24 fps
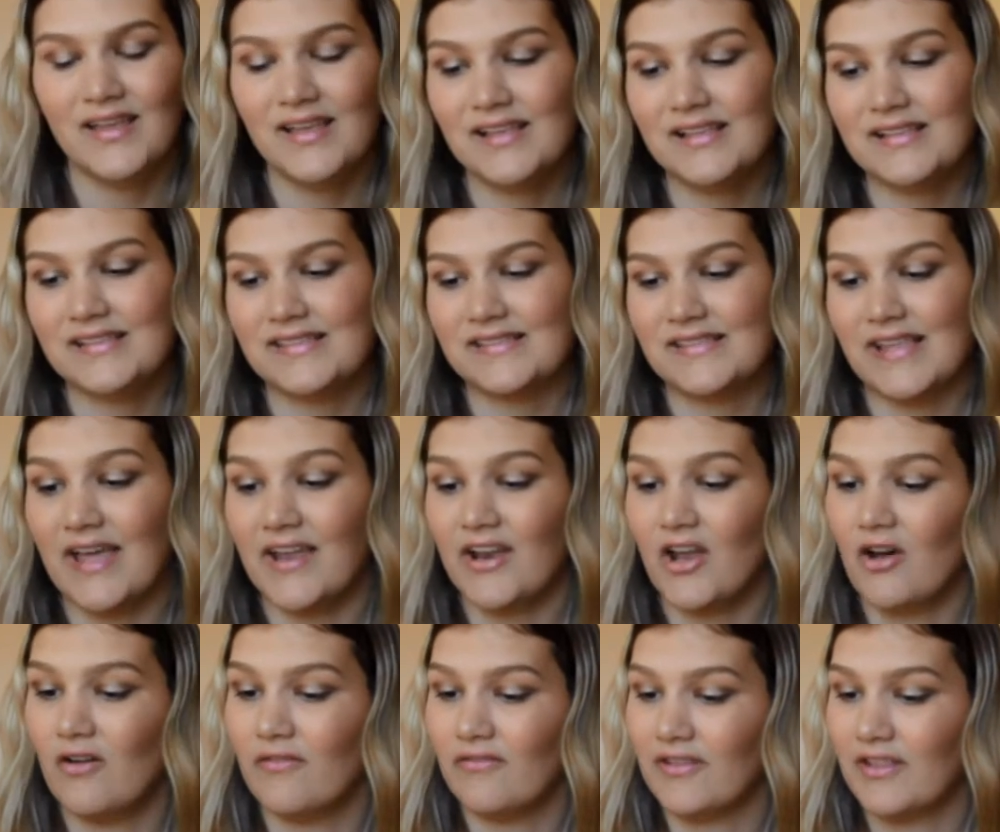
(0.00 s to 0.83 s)

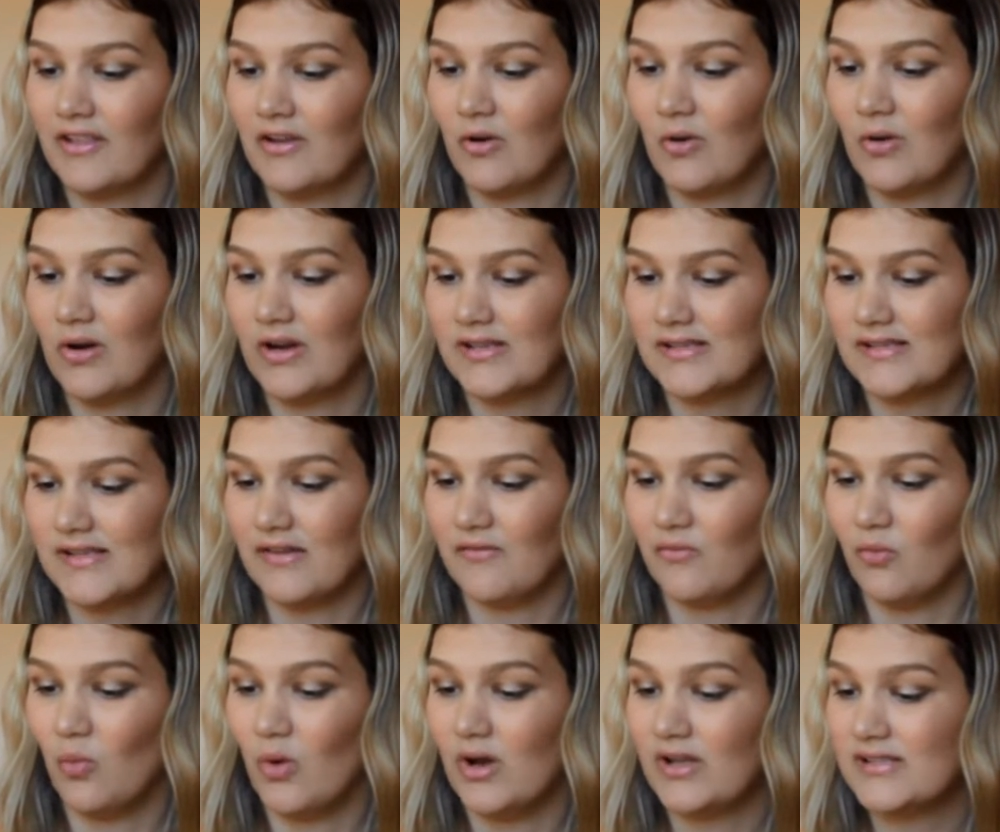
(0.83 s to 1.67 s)
Set over the course
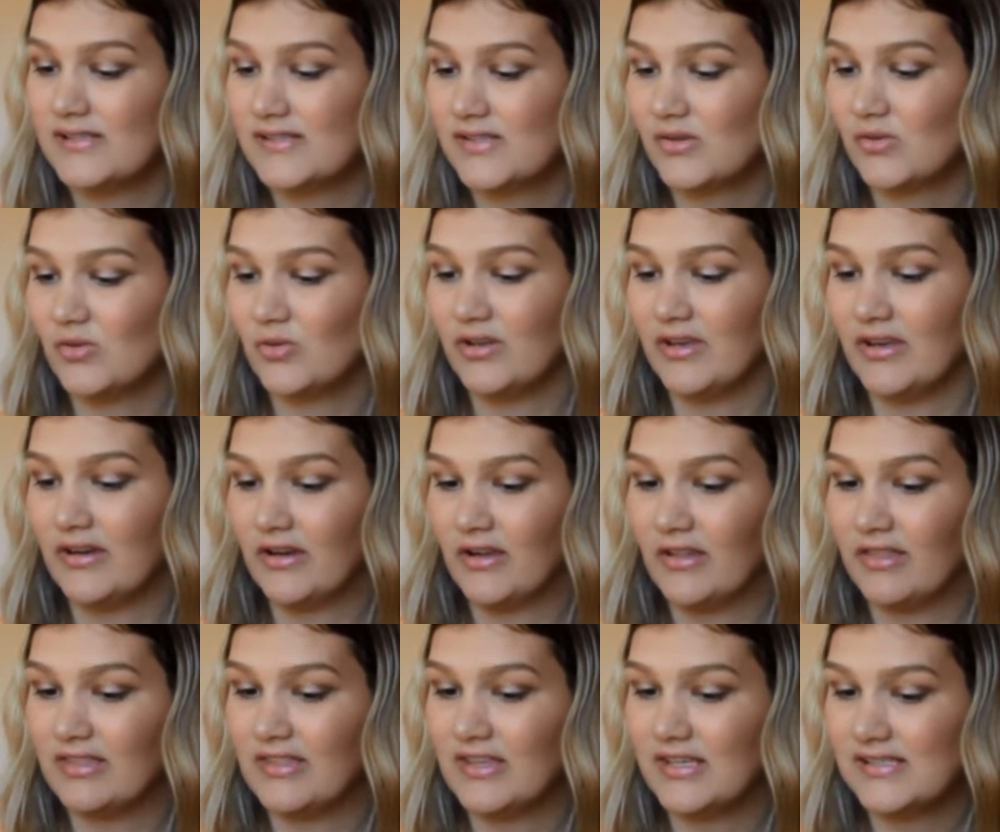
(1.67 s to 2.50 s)
of one school
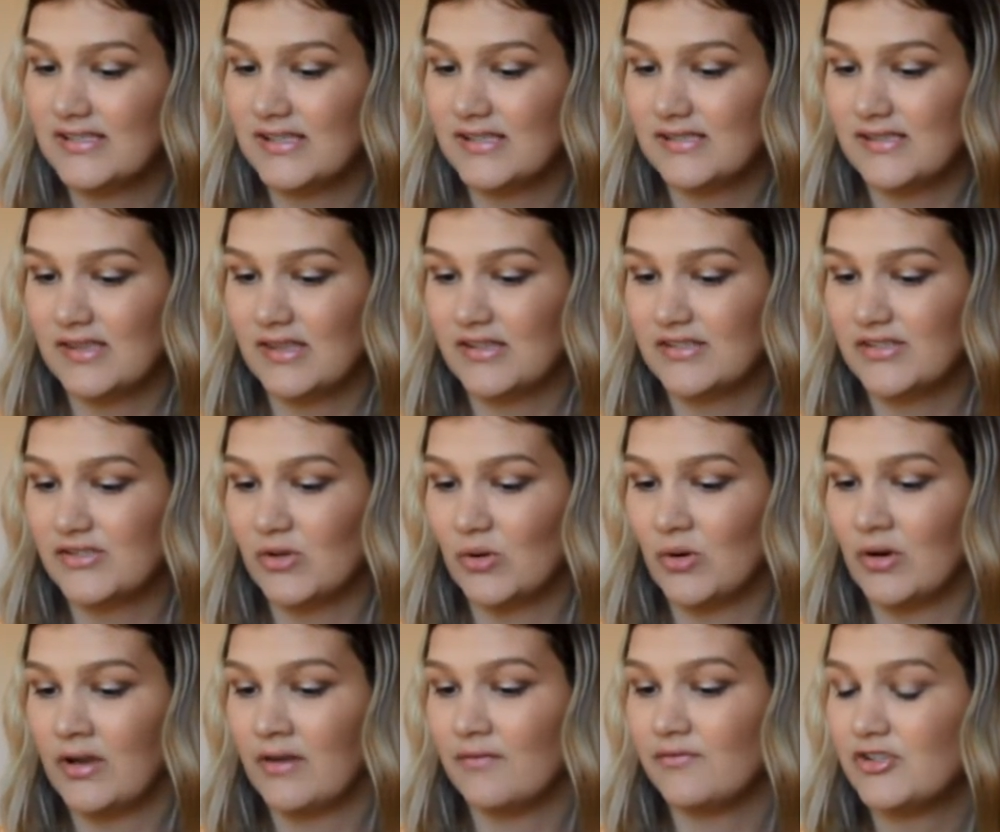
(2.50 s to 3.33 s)
year, this is the
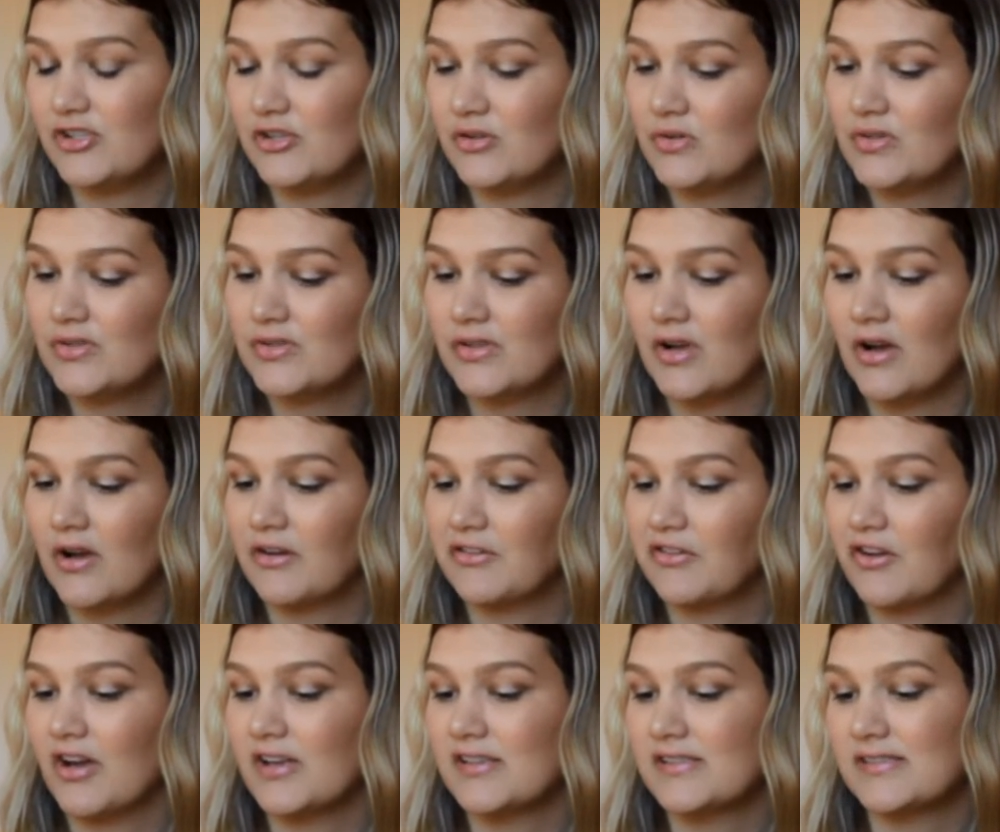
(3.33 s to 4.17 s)
story of two
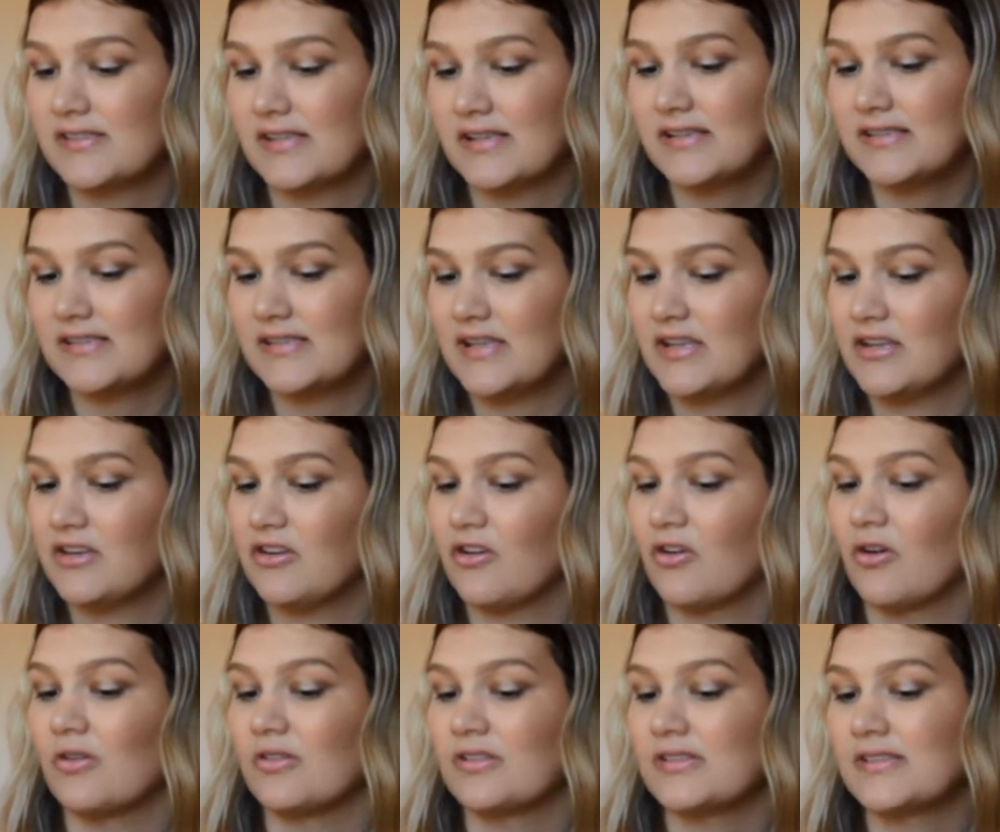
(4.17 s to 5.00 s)
star-crossed
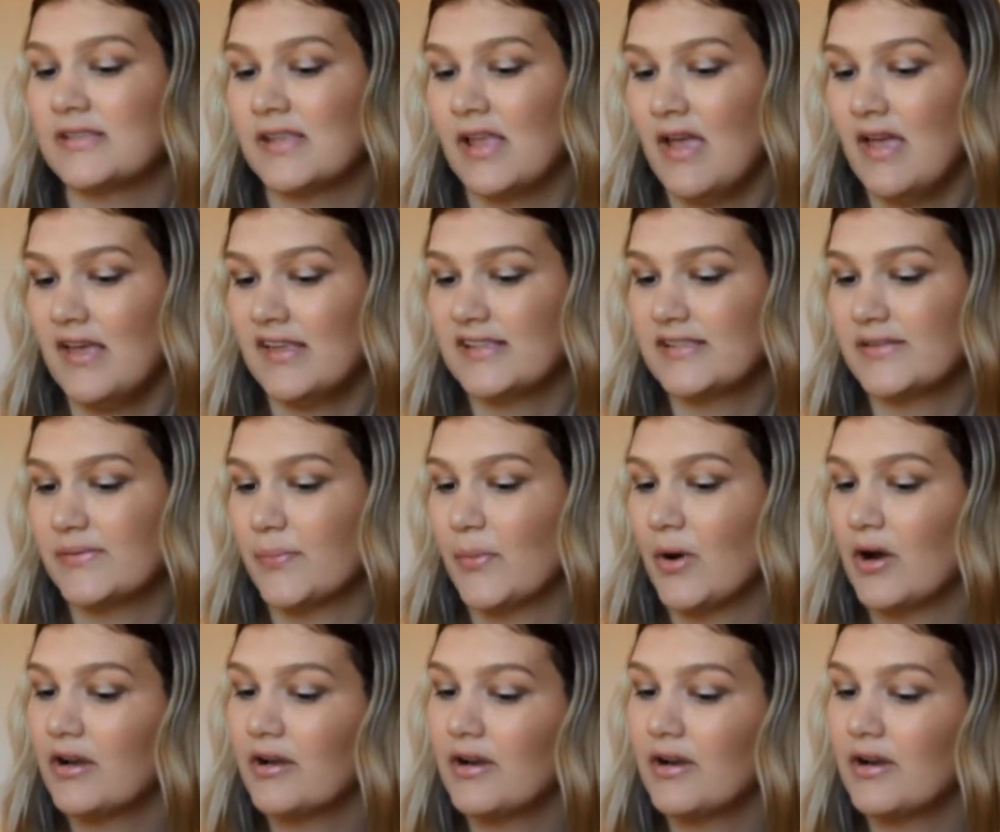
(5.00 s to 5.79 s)
16-year-olds, smart